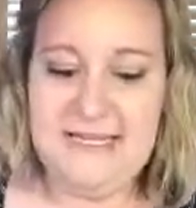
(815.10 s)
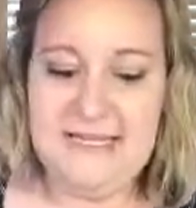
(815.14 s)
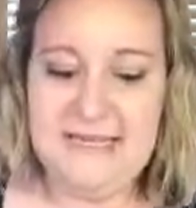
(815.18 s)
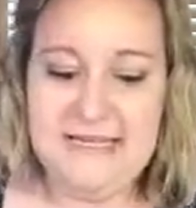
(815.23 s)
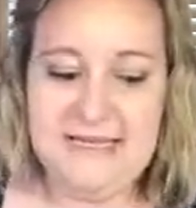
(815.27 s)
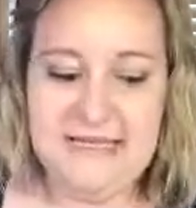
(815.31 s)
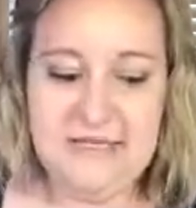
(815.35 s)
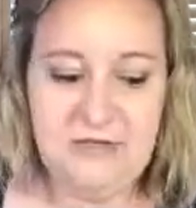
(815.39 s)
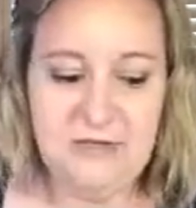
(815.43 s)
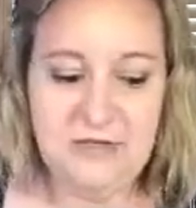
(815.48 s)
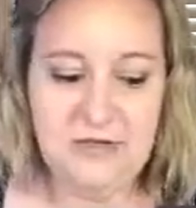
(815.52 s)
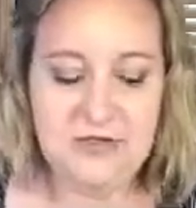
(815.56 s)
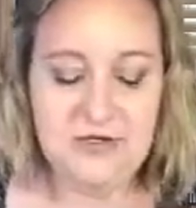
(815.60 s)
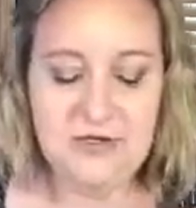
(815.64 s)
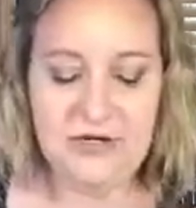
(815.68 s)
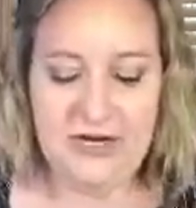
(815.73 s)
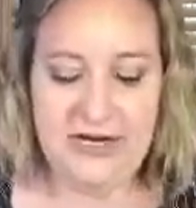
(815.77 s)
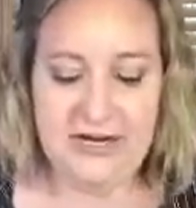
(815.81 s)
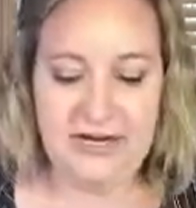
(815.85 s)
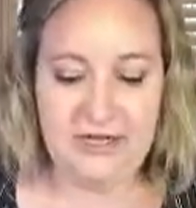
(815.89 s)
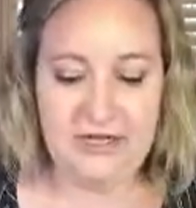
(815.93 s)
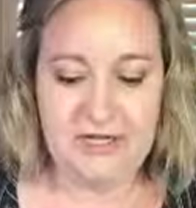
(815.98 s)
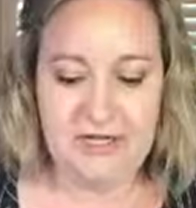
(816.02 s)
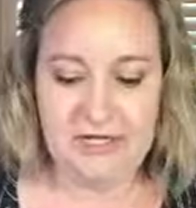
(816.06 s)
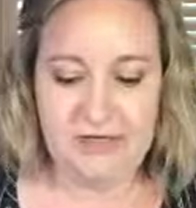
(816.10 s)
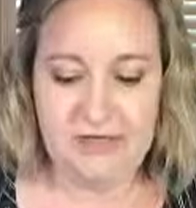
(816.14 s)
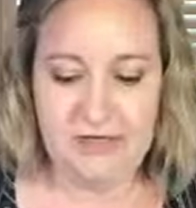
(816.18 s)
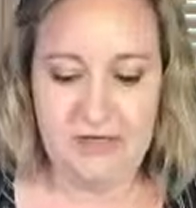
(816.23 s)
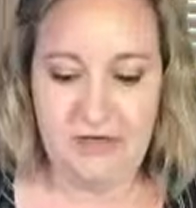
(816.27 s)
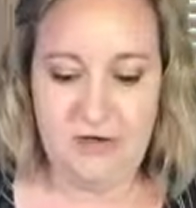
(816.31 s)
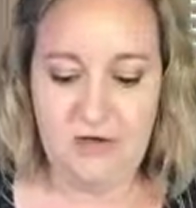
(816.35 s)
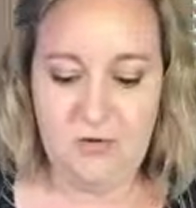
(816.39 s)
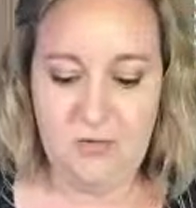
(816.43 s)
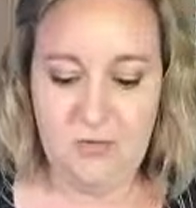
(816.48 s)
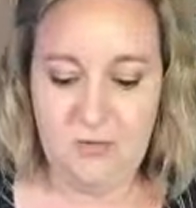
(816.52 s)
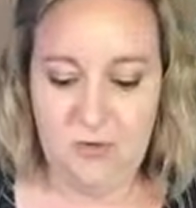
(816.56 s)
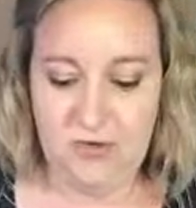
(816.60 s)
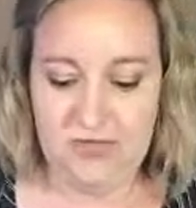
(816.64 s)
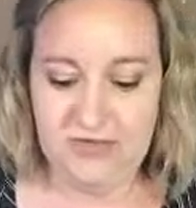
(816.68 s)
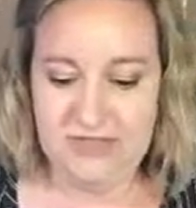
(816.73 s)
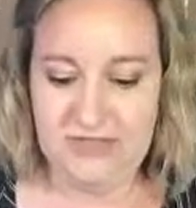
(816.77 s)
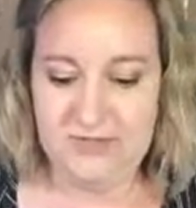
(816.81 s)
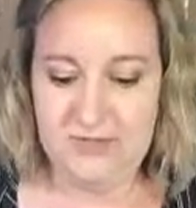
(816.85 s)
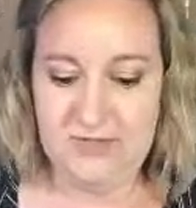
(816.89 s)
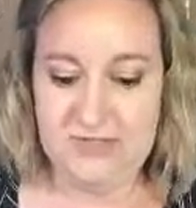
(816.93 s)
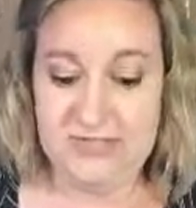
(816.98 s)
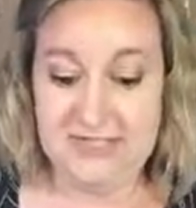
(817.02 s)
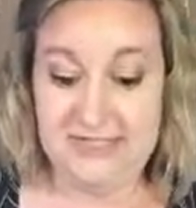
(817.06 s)
a little trick
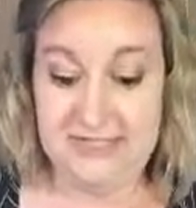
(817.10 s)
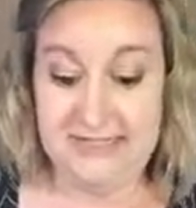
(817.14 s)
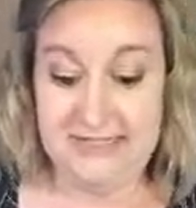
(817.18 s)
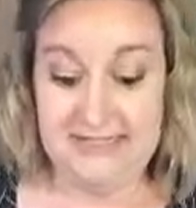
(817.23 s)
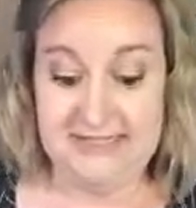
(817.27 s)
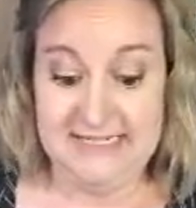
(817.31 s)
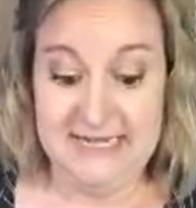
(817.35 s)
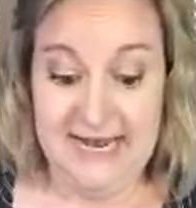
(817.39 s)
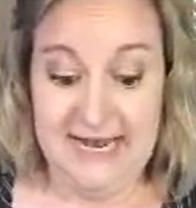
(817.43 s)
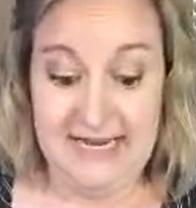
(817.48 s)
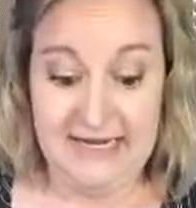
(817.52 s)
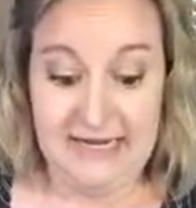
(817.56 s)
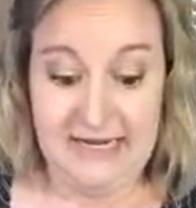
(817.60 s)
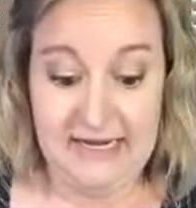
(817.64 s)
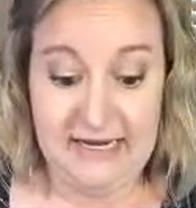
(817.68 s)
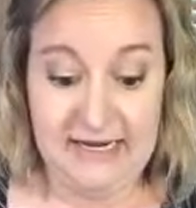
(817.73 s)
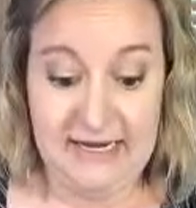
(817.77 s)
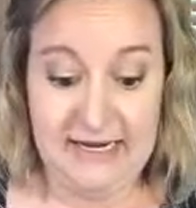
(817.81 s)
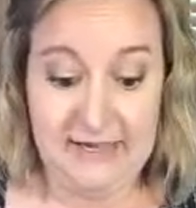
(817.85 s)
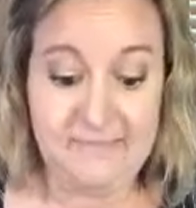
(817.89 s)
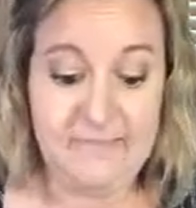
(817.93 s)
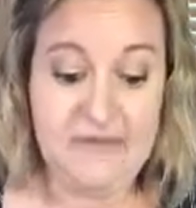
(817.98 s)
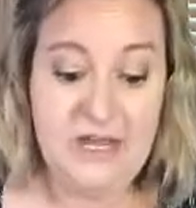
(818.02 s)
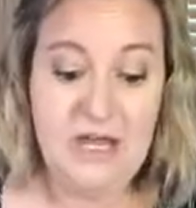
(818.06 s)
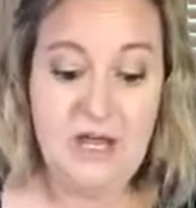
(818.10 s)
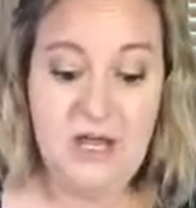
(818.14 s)
once we're done die cutting.